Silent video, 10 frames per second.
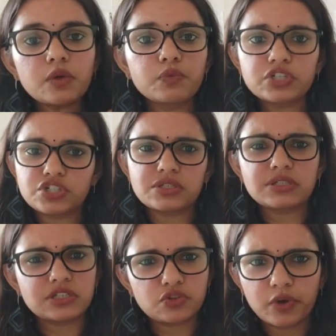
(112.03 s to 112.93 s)
which
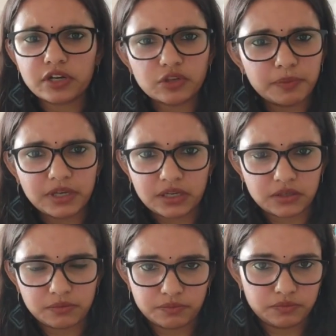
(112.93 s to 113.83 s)
is, it's going to be
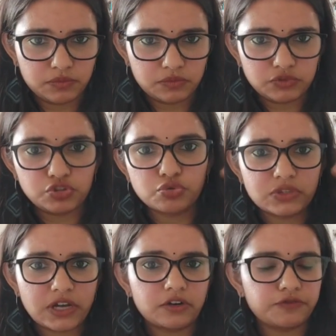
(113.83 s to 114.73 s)
a
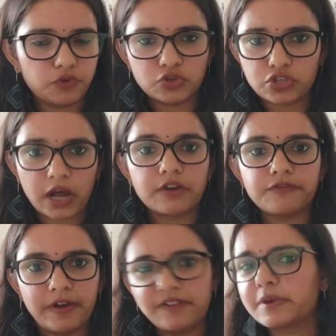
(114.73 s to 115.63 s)
choose out of 4 out of
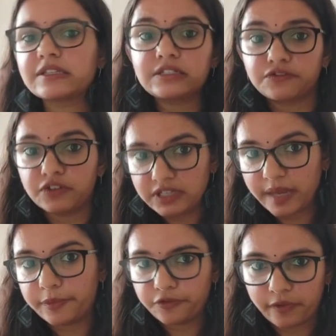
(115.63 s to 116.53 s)
5, but it's a different
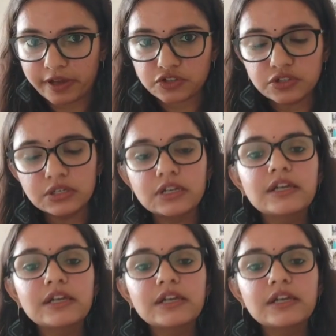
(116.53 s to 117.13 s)
type of question.